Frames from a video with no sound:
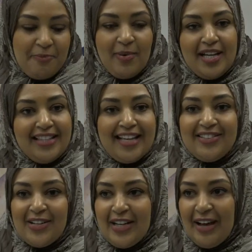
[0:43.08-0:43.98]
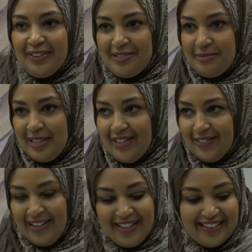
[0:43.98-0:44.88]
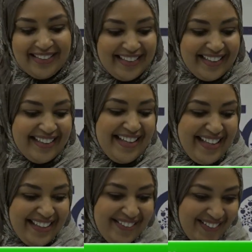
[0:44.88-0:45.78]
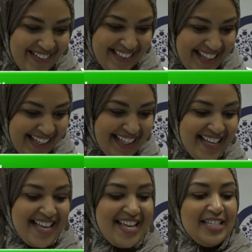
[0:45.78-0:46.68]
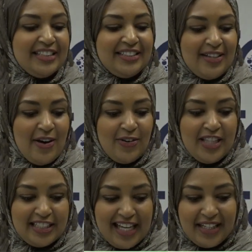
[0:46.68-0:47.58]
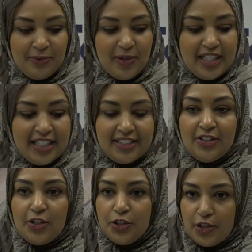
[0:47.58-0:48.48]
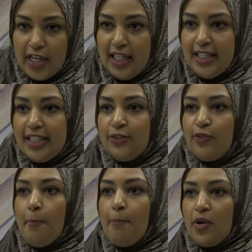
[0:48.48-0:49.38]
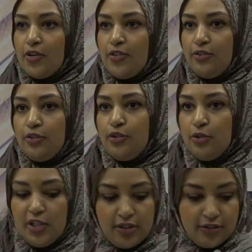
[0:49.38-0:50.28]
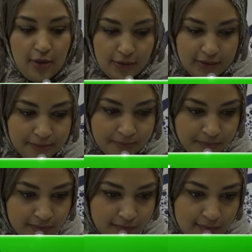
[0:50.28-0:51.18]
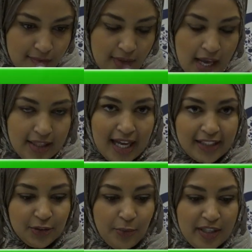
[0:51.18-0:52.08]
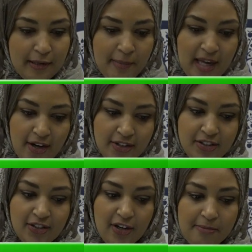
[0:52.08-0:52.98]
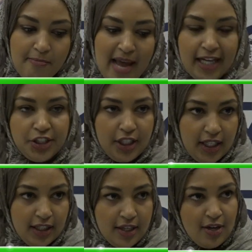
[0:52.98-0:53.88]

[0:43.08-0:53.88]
but that turned out to be the wrong, the wrong thing. So the second one is nurturing, and that's from birth to two years old. And that's when the parents start matching